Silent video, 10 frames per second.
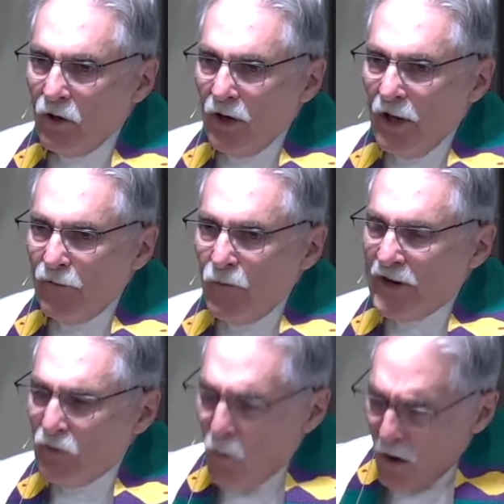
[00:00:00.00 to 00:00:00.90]
If we
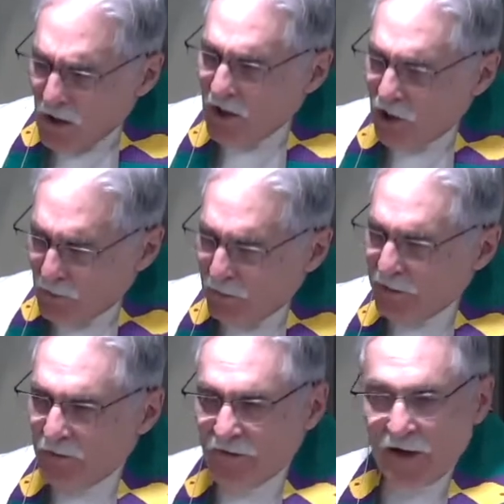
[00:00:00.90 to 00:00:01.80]
can walk humbly
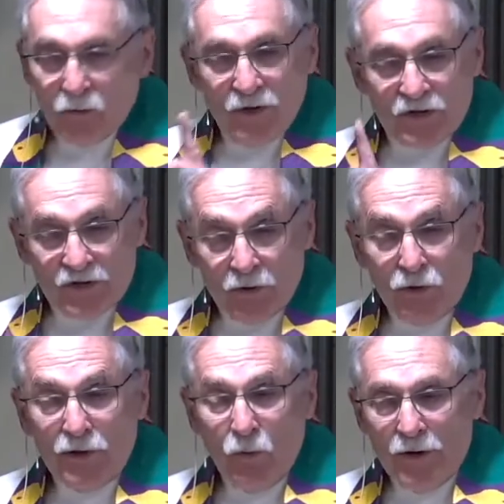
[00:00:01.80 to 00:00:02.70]
with God, which is the
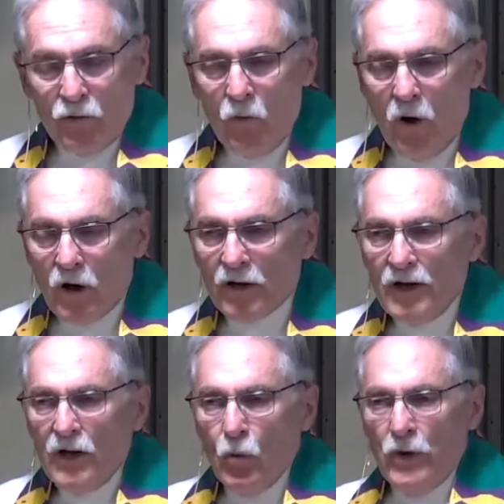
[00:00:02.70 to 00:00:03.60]
only way to walk,
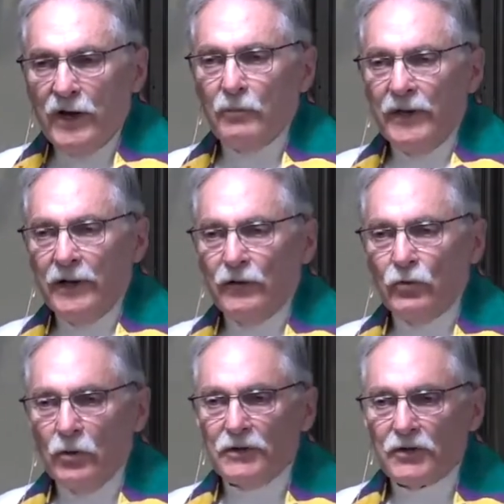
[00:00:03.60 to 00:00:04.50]
we can begin
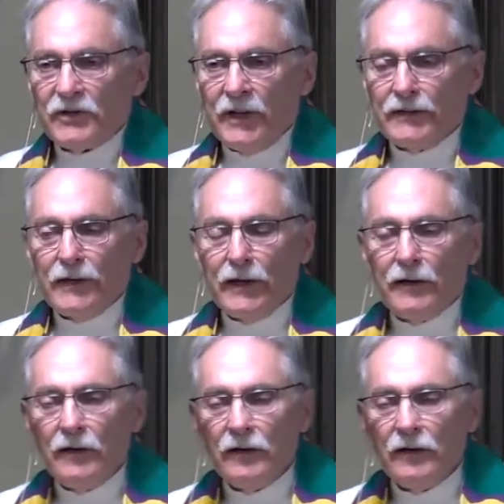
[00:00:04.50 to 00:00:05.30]
to understand that.